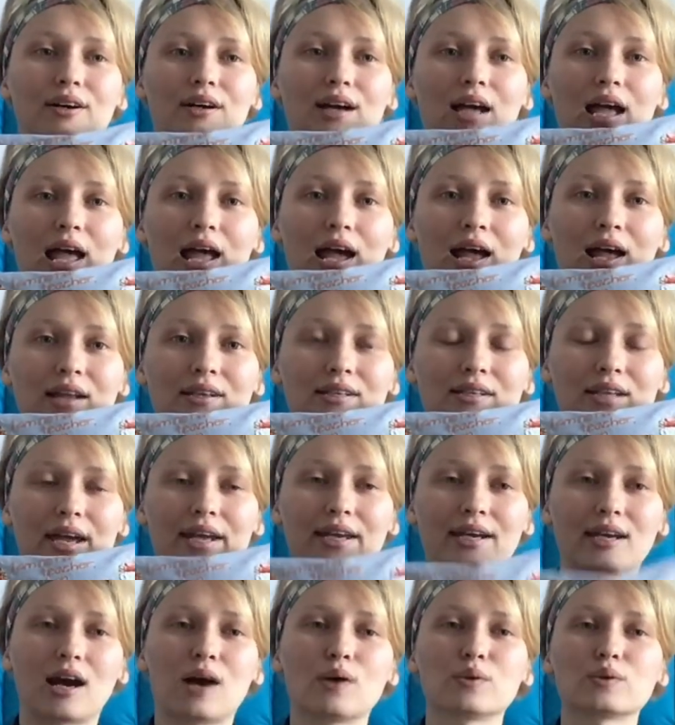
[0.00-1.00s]
and I
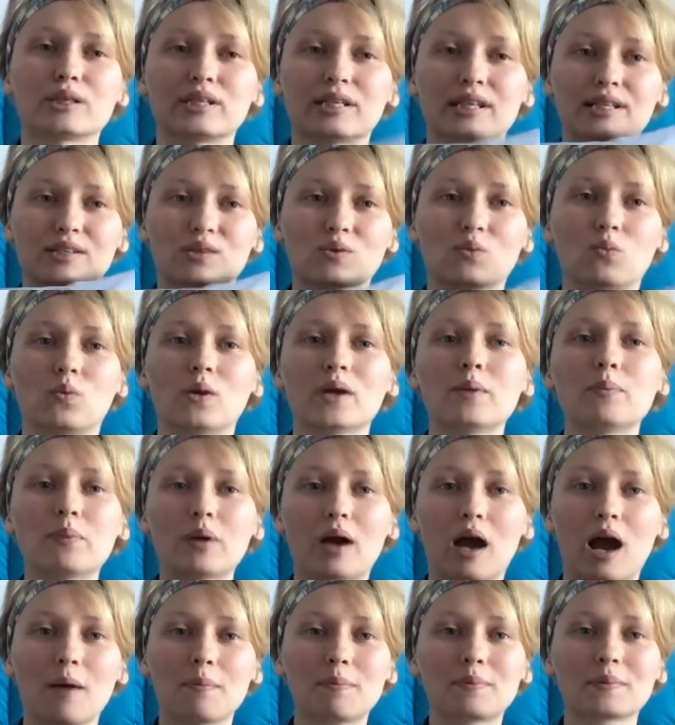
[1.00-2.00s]
count it as a WIP
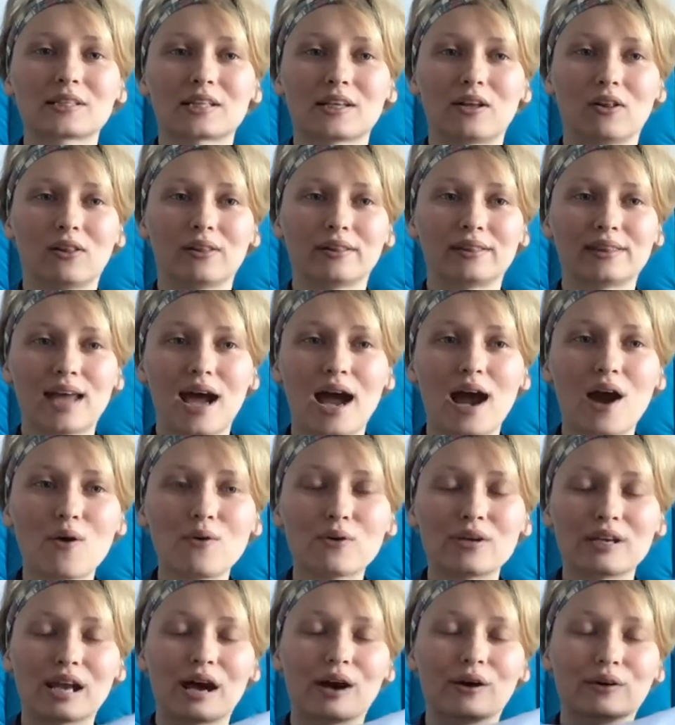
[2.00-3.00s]
up till
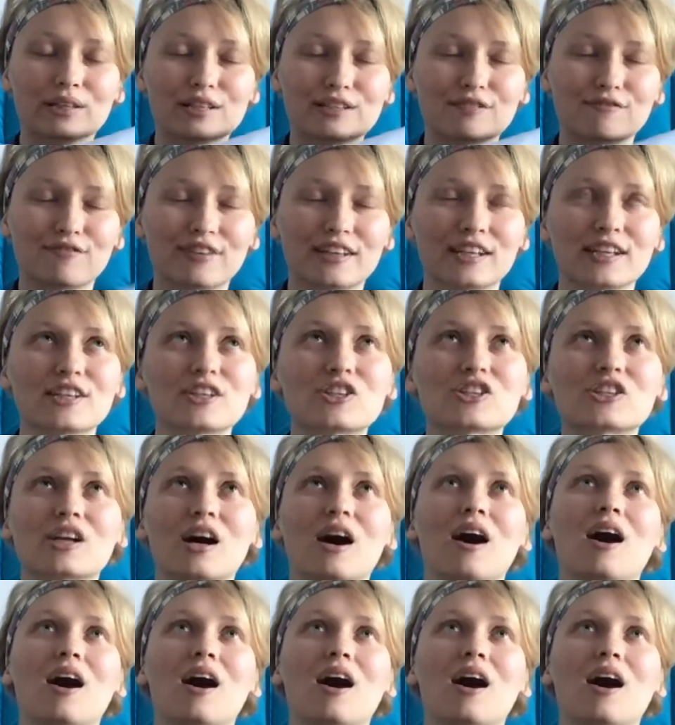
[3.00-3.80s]
now. Now it's finished.